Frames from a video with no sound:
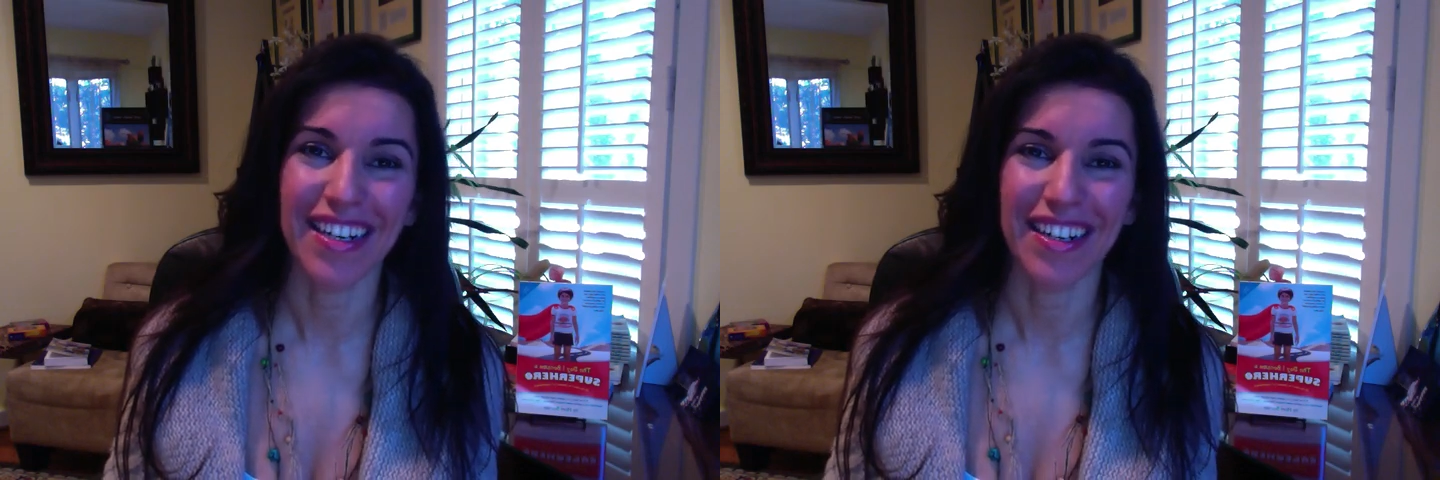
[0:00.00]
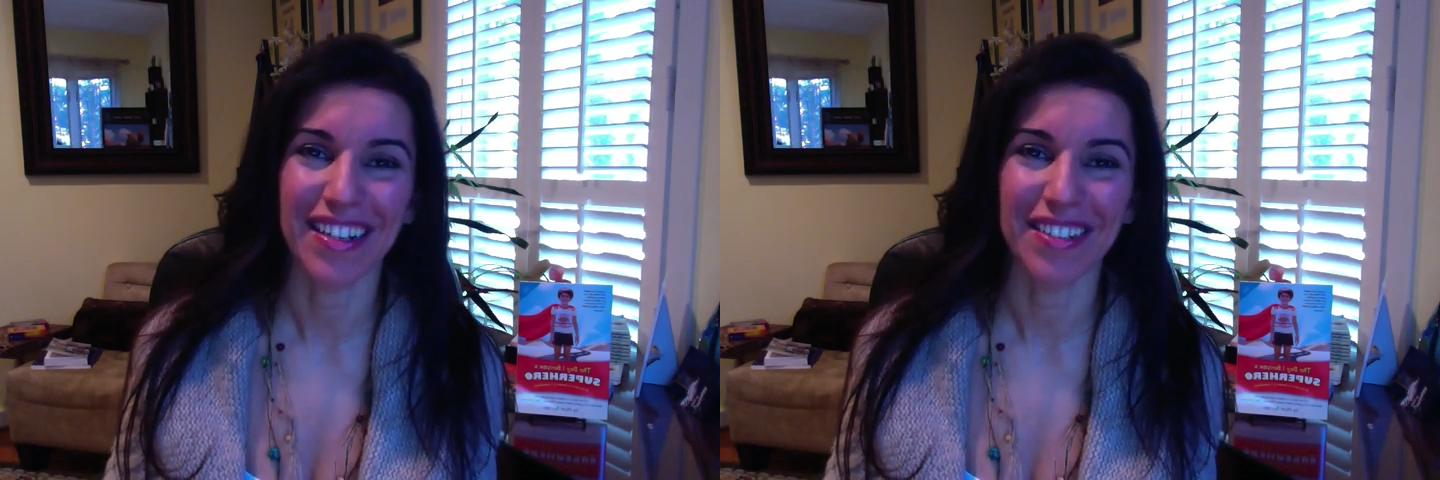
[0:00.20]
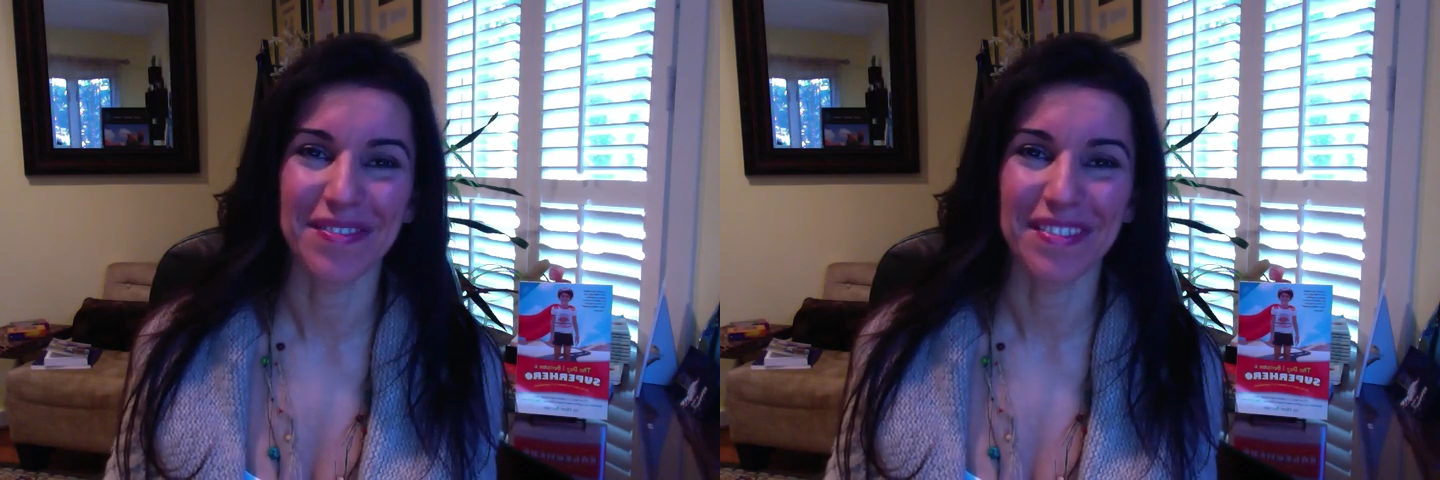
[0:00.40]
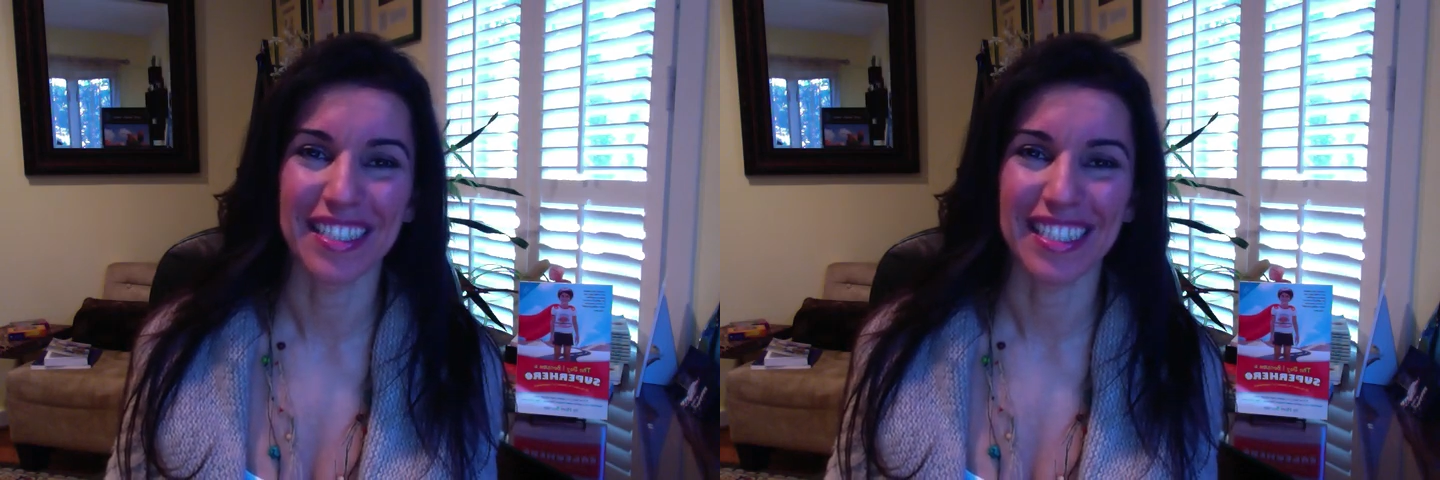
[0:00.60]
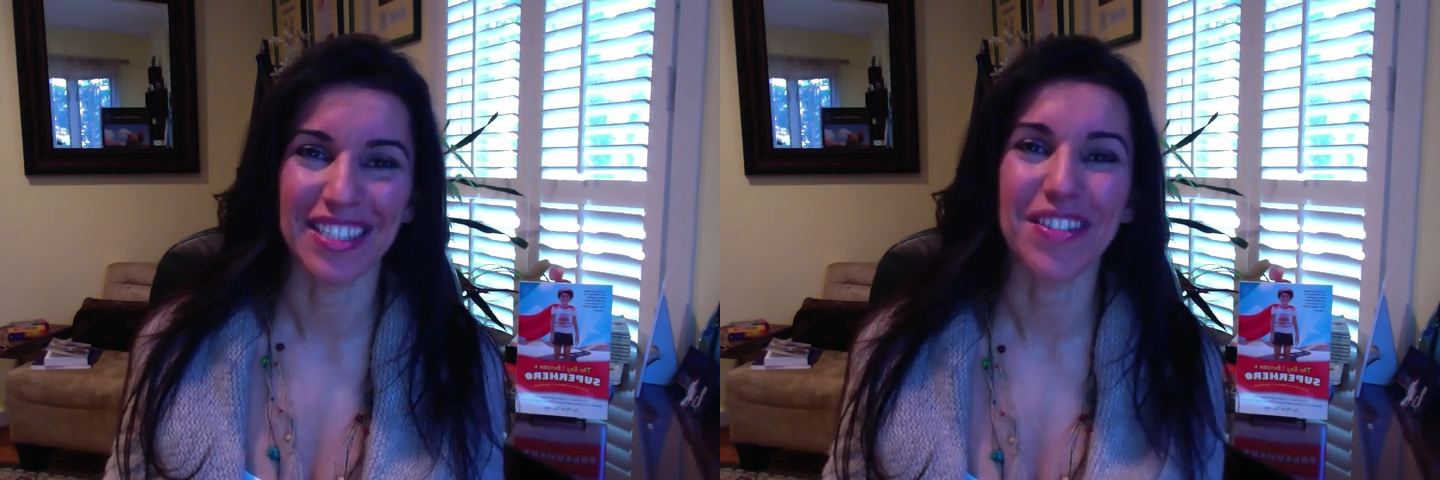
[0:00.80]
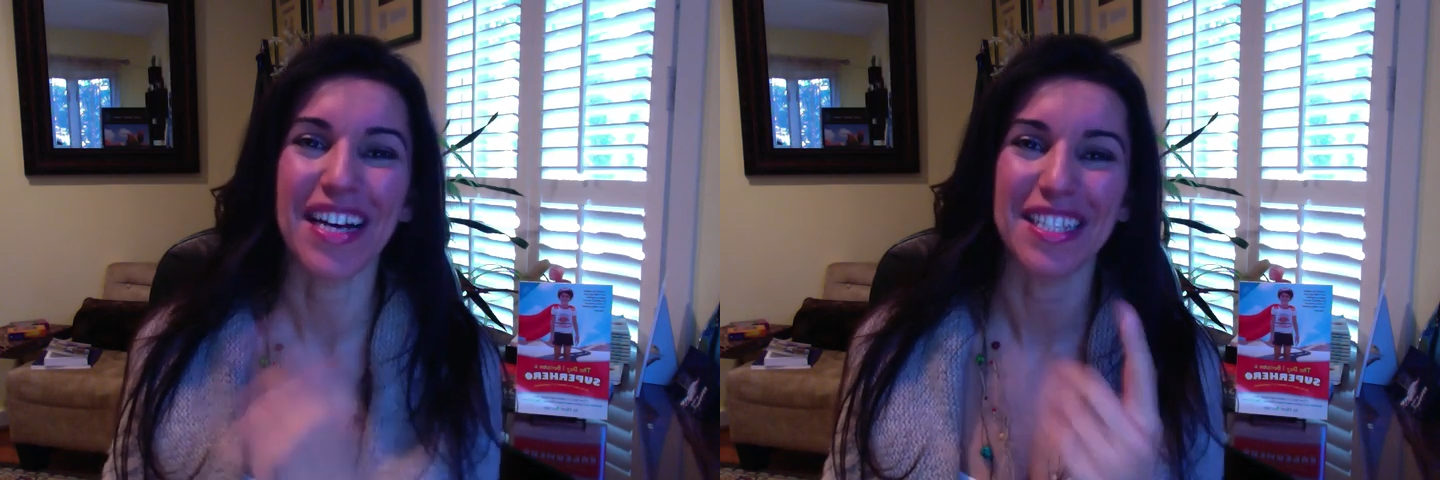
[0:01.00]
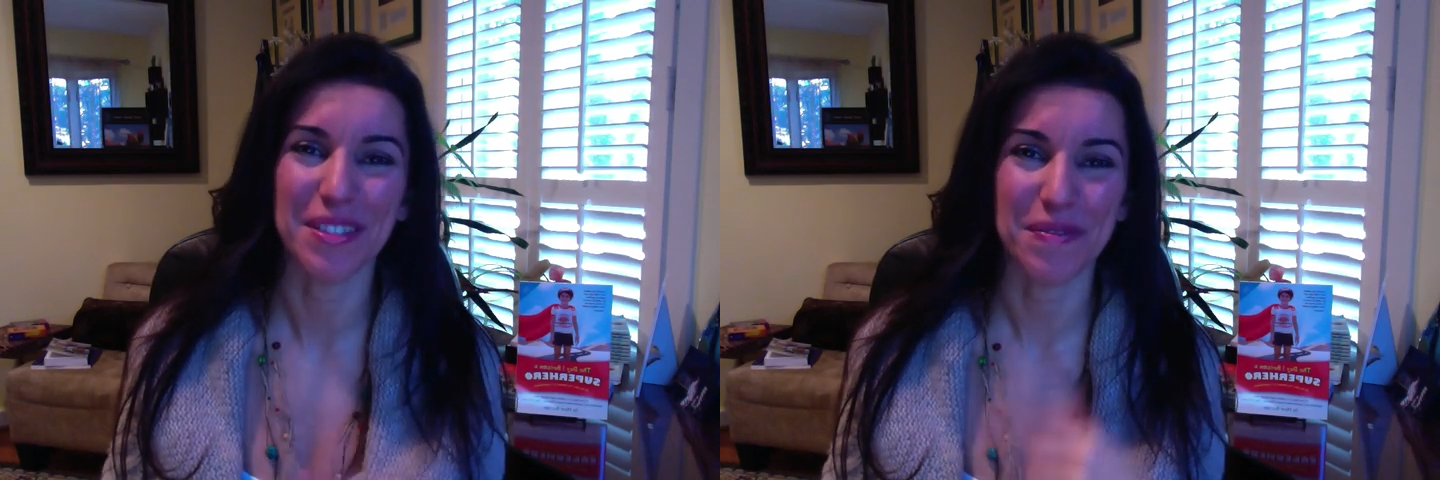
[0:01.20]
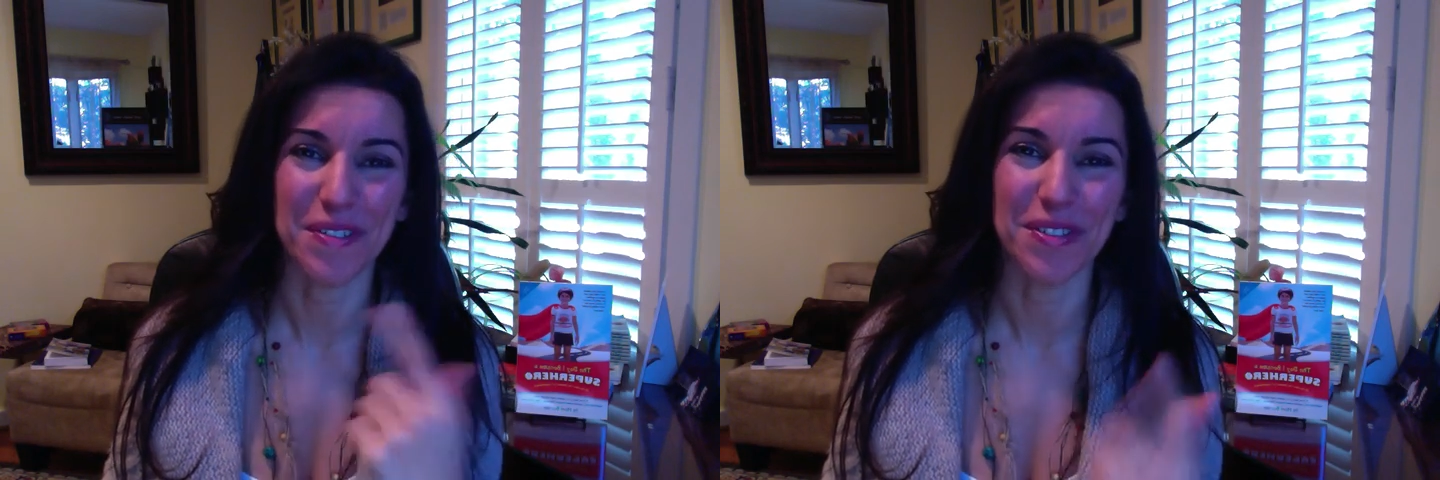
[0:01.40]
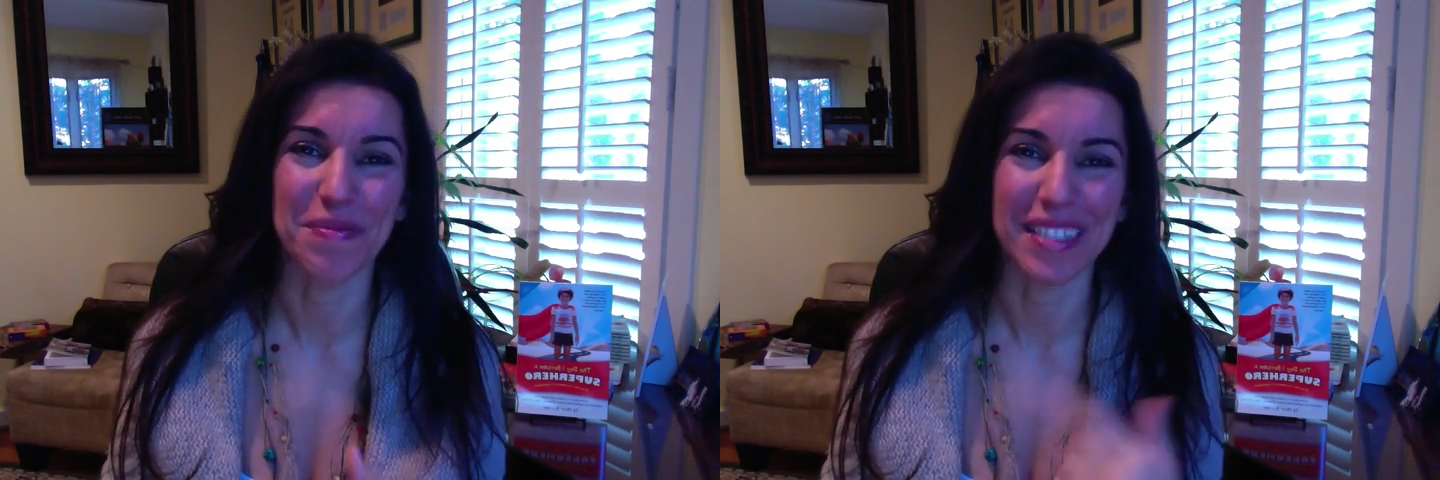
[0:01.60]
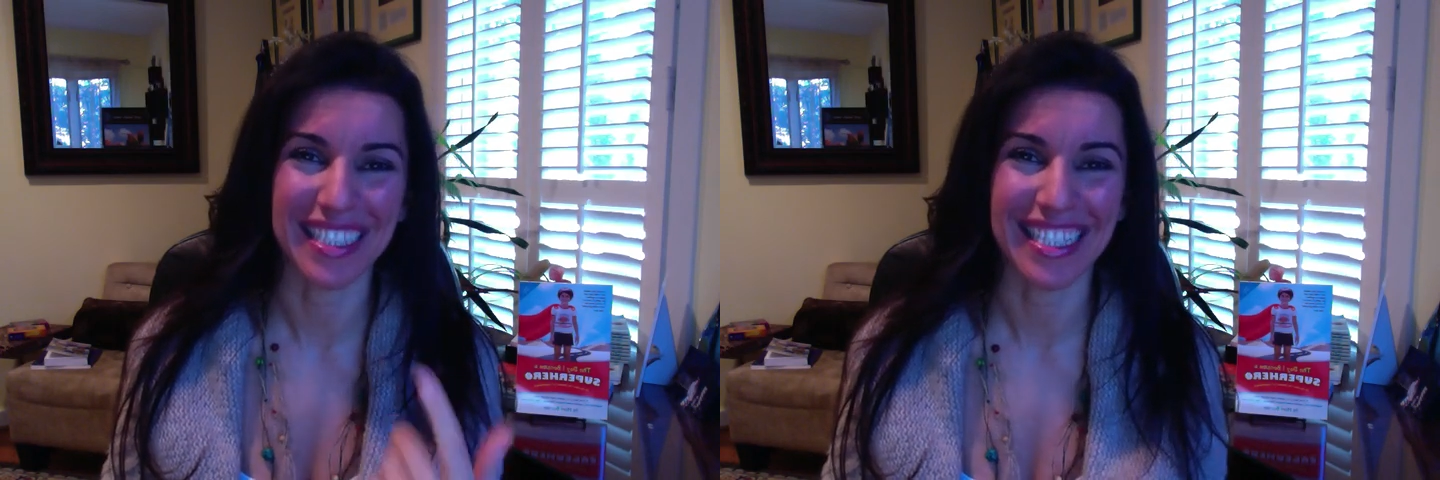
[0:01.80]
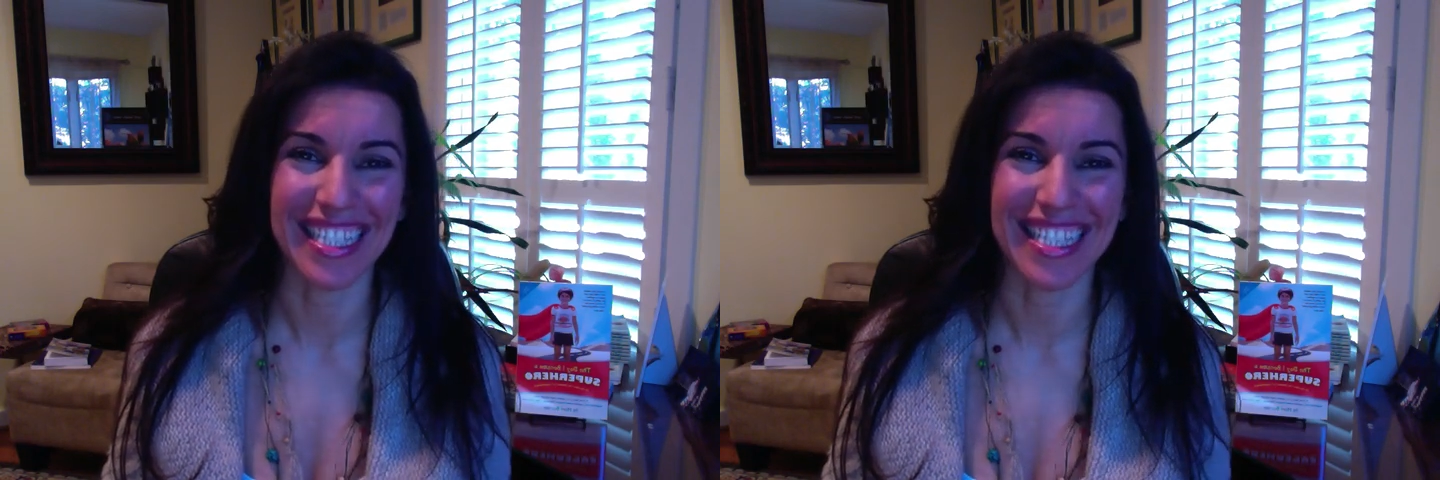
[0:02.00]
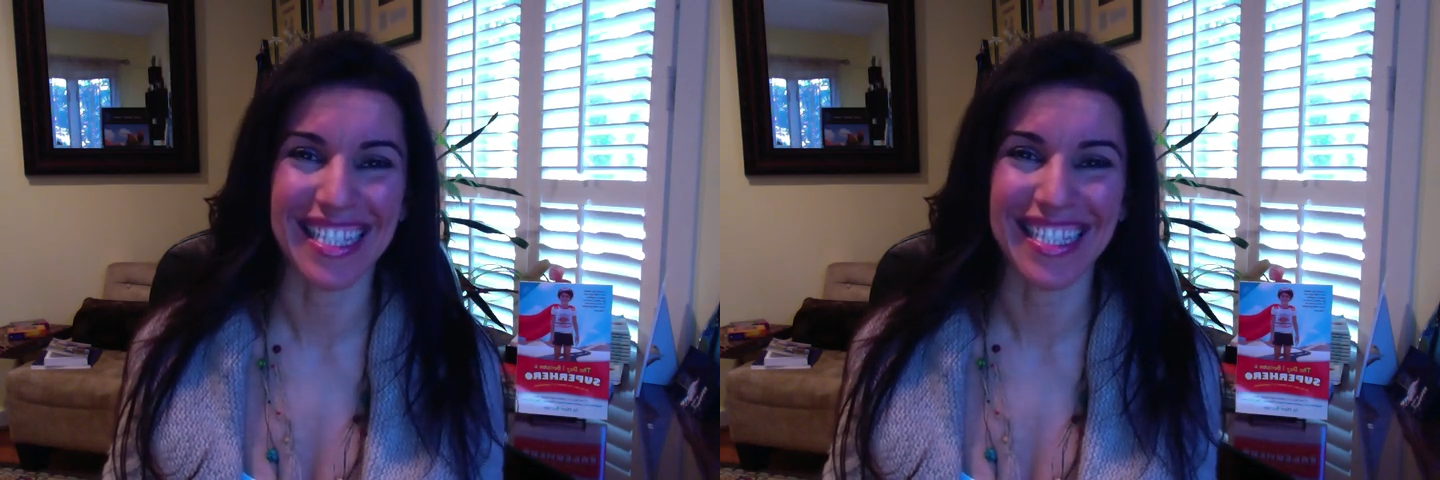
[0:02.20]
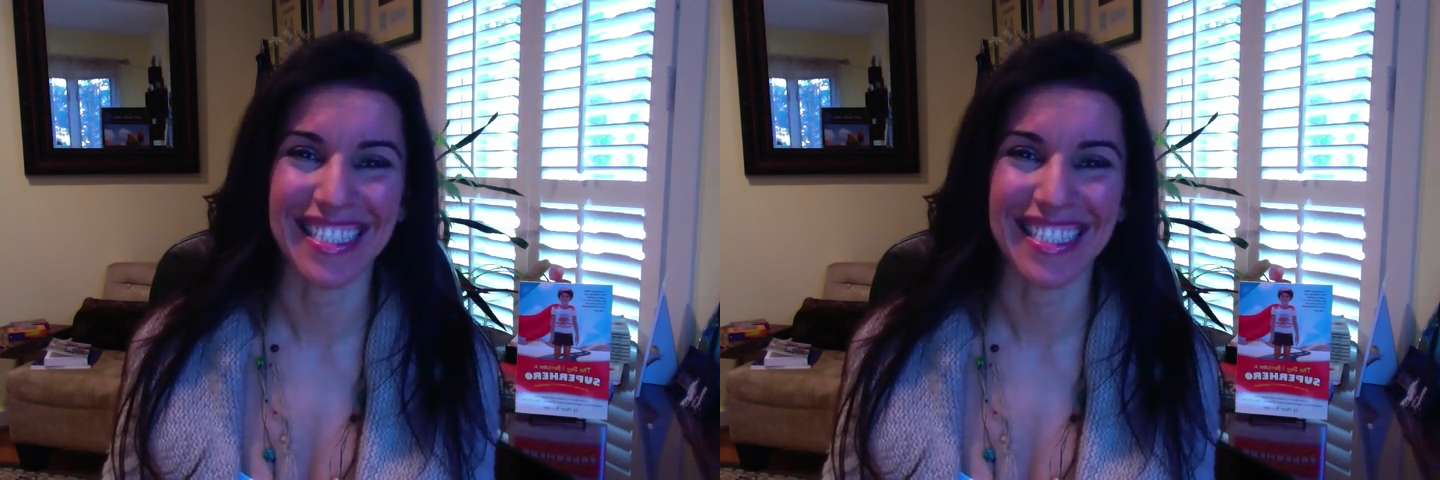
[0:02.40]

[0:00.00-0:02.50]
of transforming this.